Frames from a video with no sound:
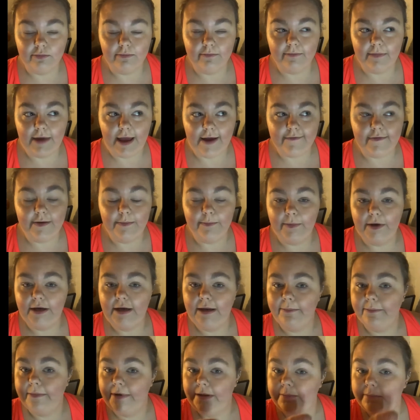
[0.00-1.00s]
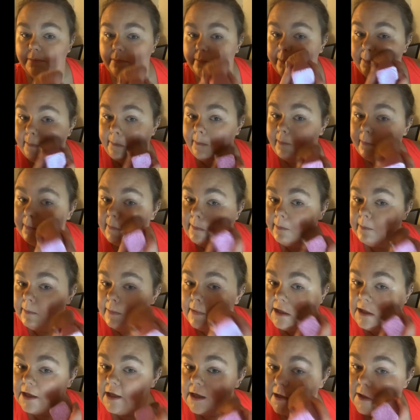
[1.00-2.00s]
everybody but
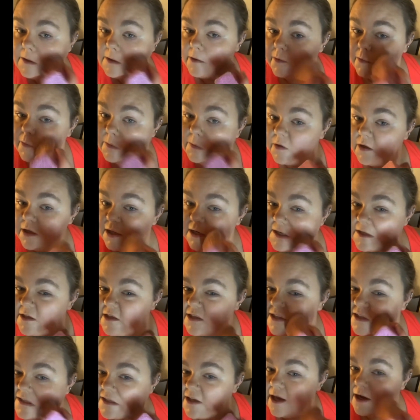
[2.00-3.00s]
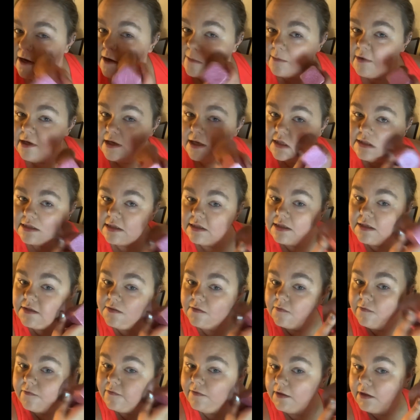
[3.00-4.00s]
me. It didn't scare me because it
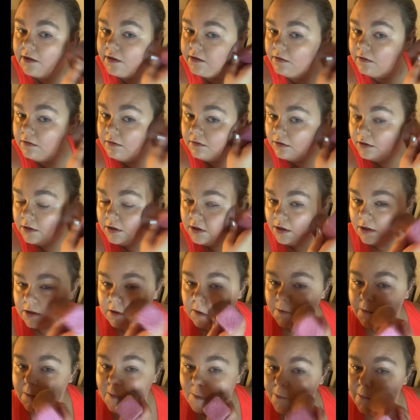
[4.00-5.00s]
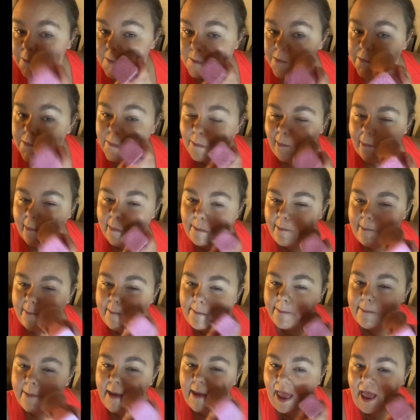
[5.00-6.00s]
didn't feel
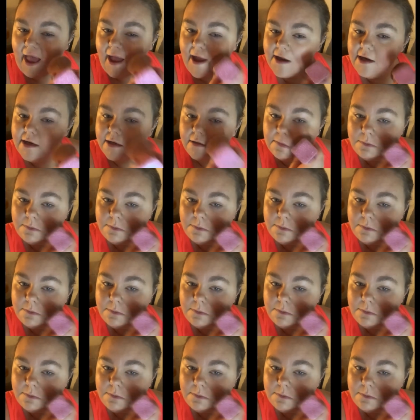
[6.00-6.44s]
bad.